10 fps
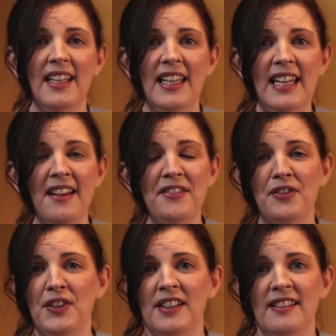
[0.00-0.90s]
He has
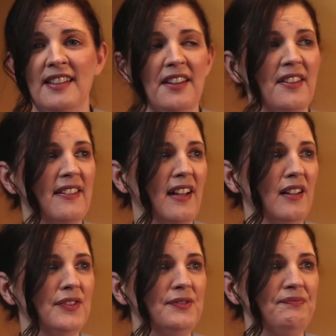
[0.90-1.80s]
defeated death
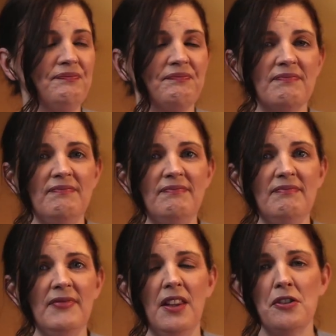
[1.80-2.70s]
itself.
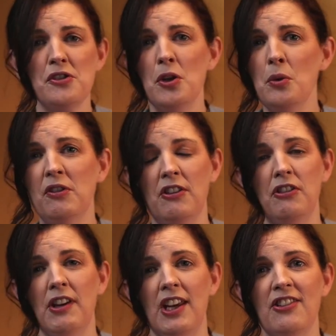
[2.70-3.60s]
There's no
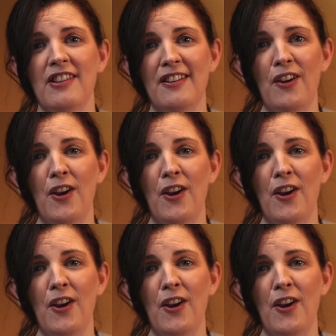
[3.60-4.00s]
situation that's